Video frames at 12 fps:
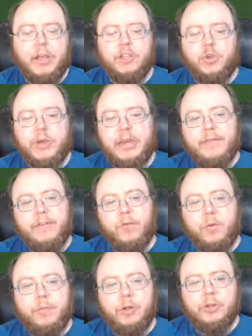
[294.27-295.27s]
So even if
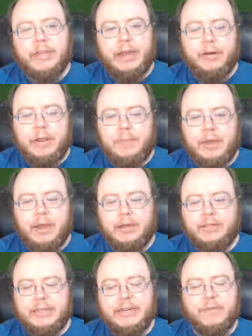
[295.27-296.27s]
we're building out
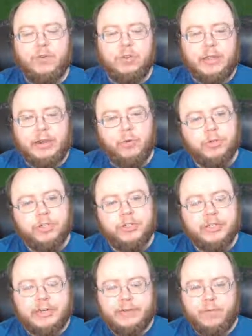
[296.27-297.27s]
APIs in different
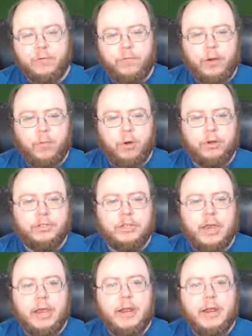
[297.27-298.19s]
languages and different frameworks,